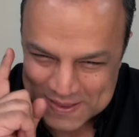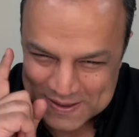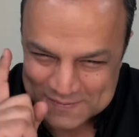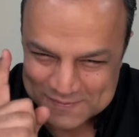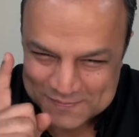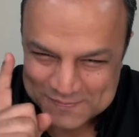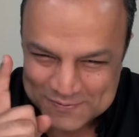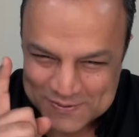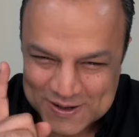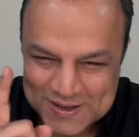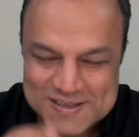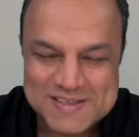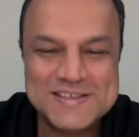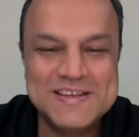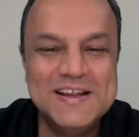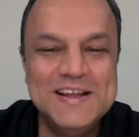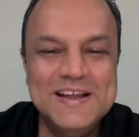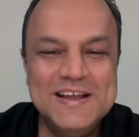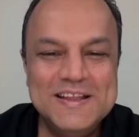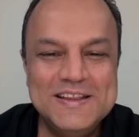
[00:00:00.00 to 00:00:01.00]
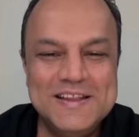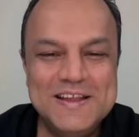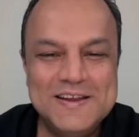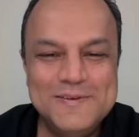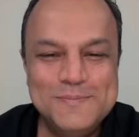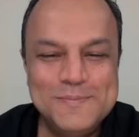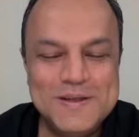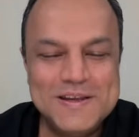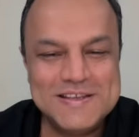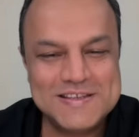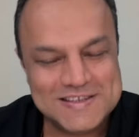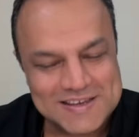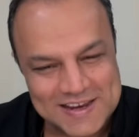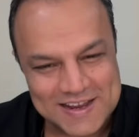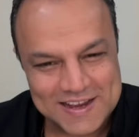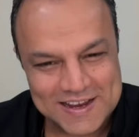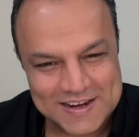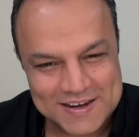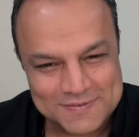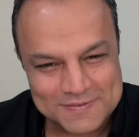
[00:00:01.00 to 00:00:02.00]
First, the number is
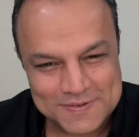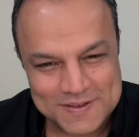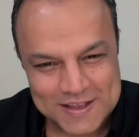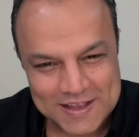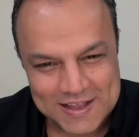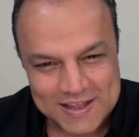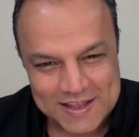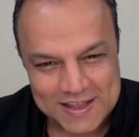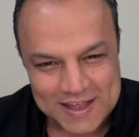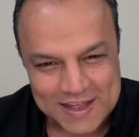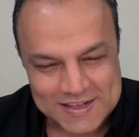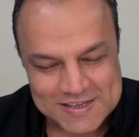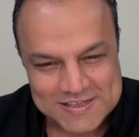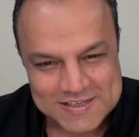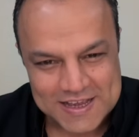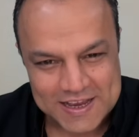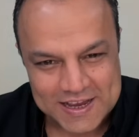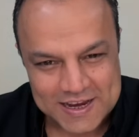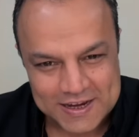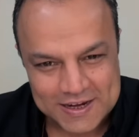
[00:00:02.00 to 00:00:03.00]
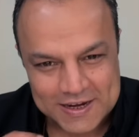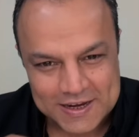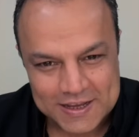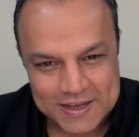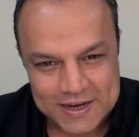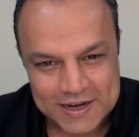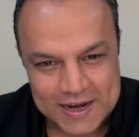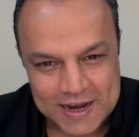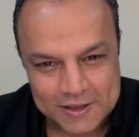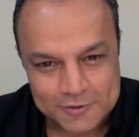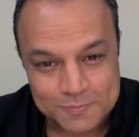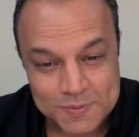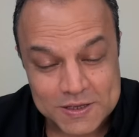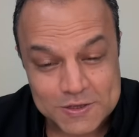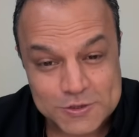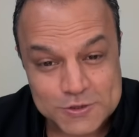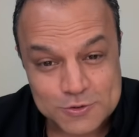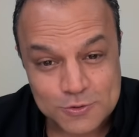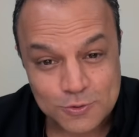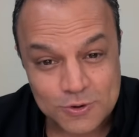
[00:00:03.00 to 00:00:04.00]
negative. And second, it has been
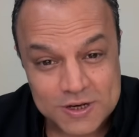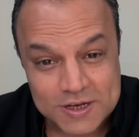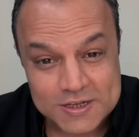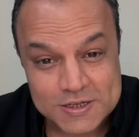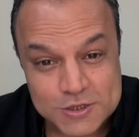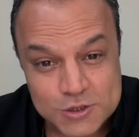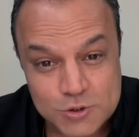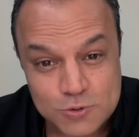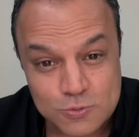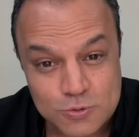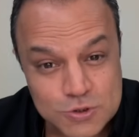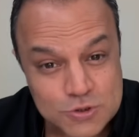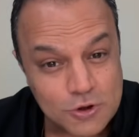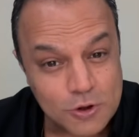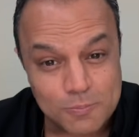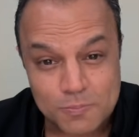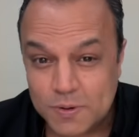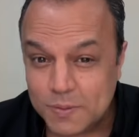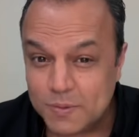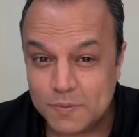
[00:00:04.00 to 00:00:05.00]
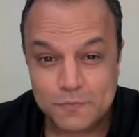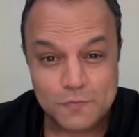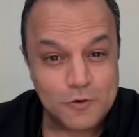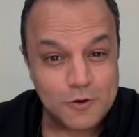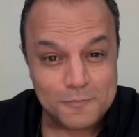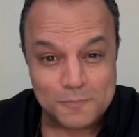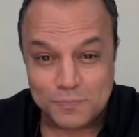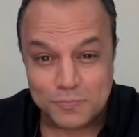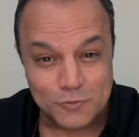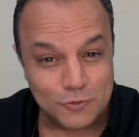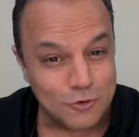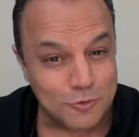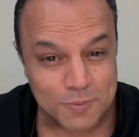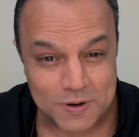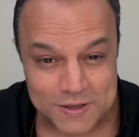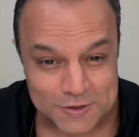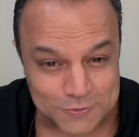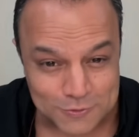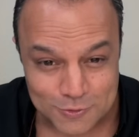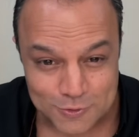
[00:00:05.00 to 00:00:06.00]
stored in its 2's complement form.
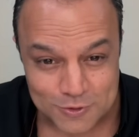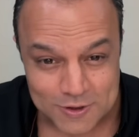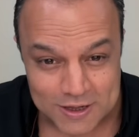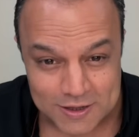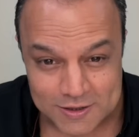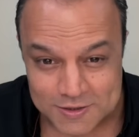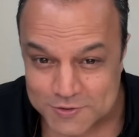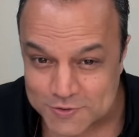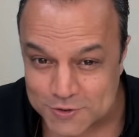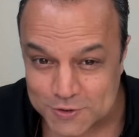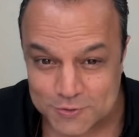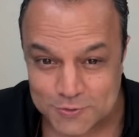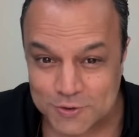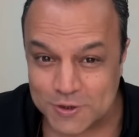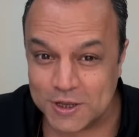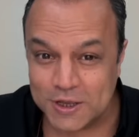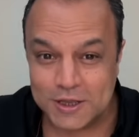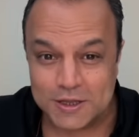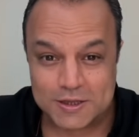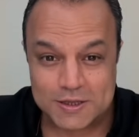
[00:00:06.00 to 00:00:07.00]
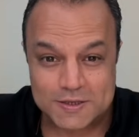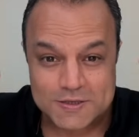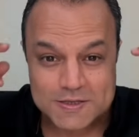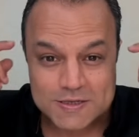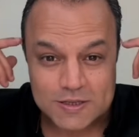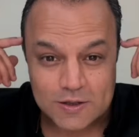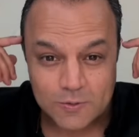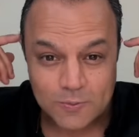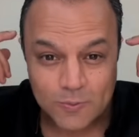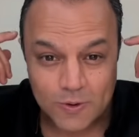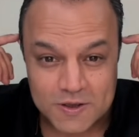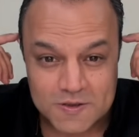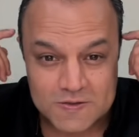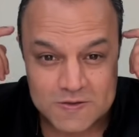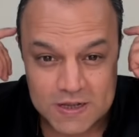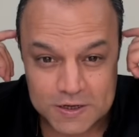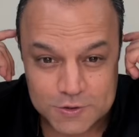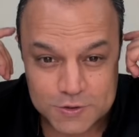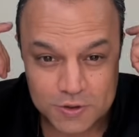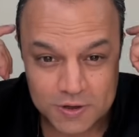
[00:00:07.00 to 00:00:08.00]
Nobody is going to tell this to you. This is a voice
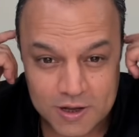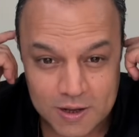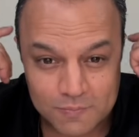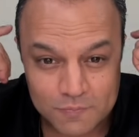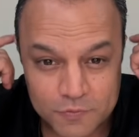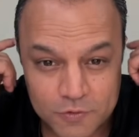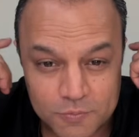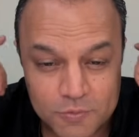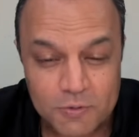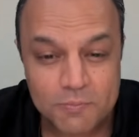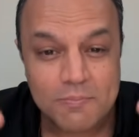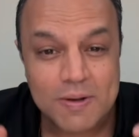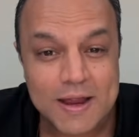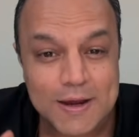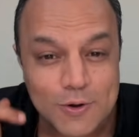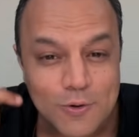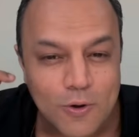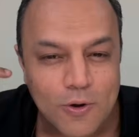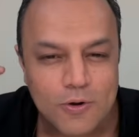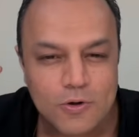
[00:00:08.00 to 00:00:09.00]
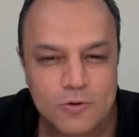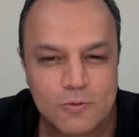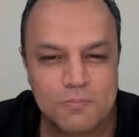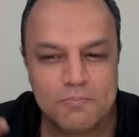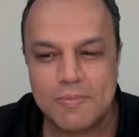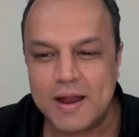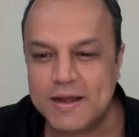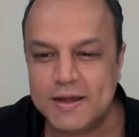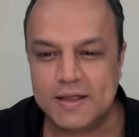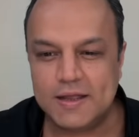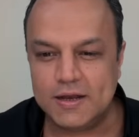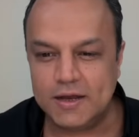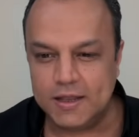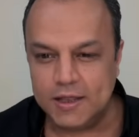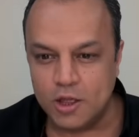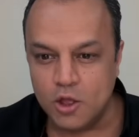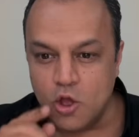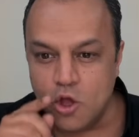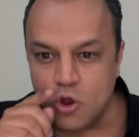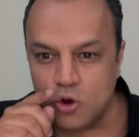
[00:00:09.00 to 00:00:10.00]
that should come from your mind
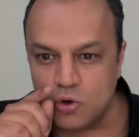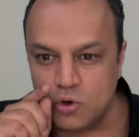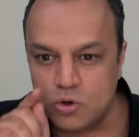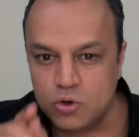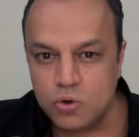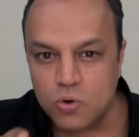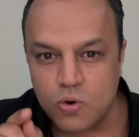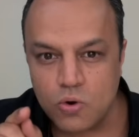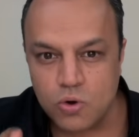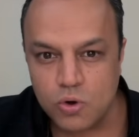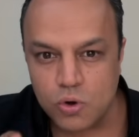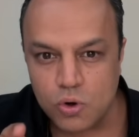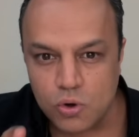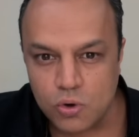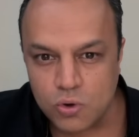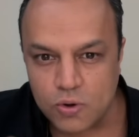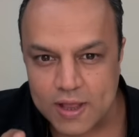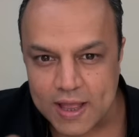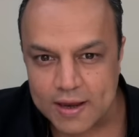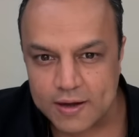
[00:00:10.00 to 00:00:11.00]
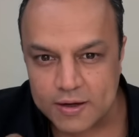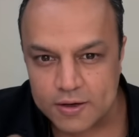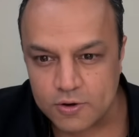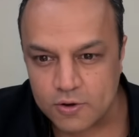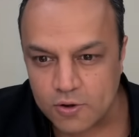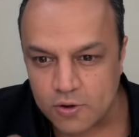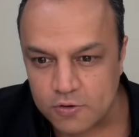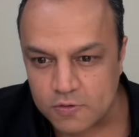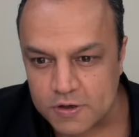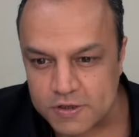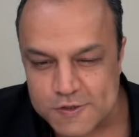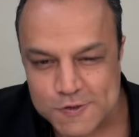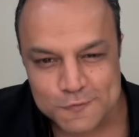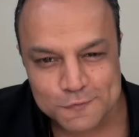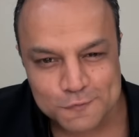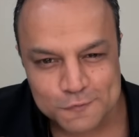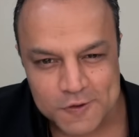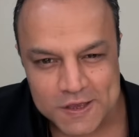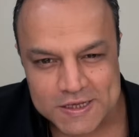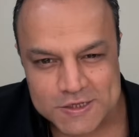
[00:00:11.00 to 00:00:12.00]
automatically. Don't look at it on its
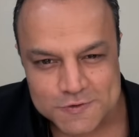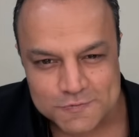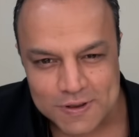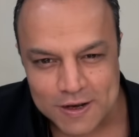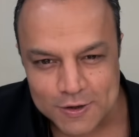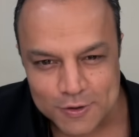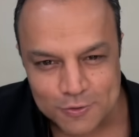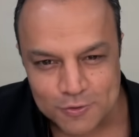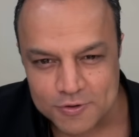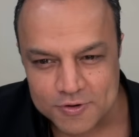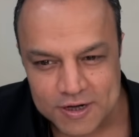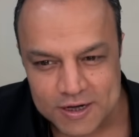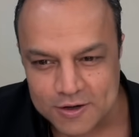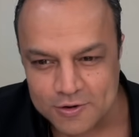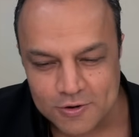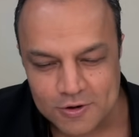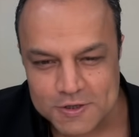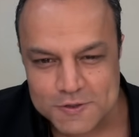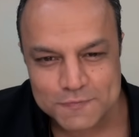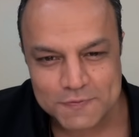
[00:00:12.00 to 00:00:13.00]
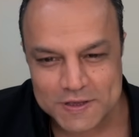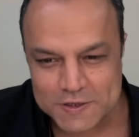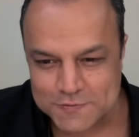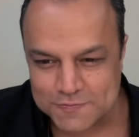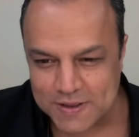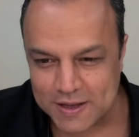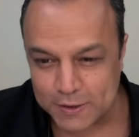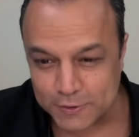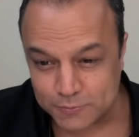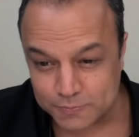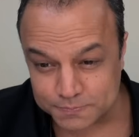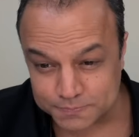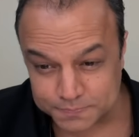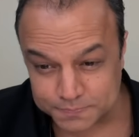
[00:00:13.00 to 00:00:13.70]
face value. Don't read it on its face value.